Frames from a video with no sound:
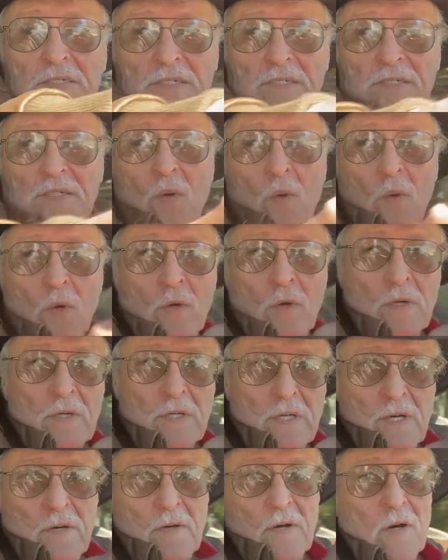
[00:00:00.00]
Or,
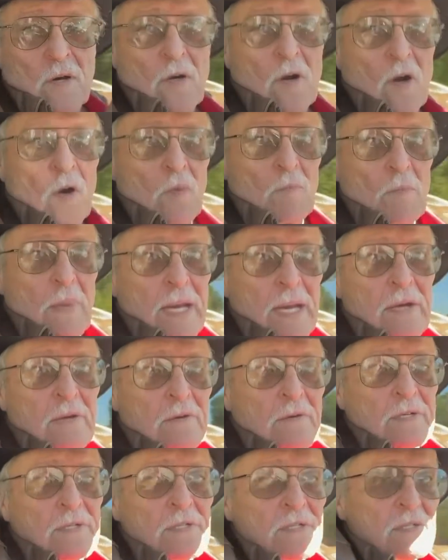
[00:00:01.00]
you know, our
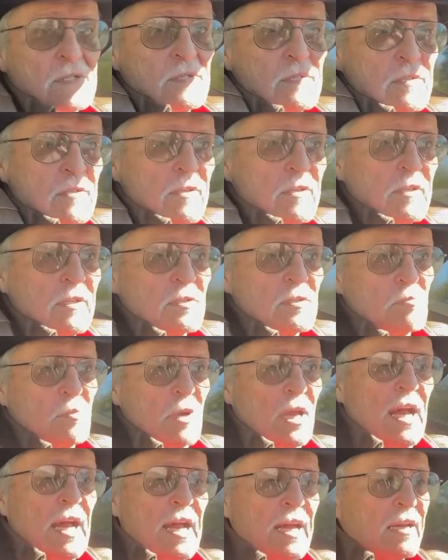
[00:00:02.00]
mayor is
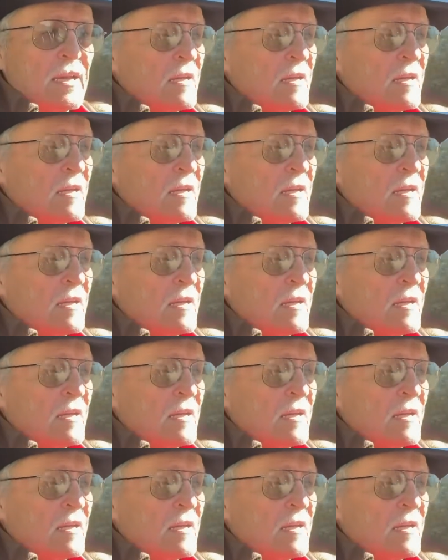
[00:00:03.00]
black.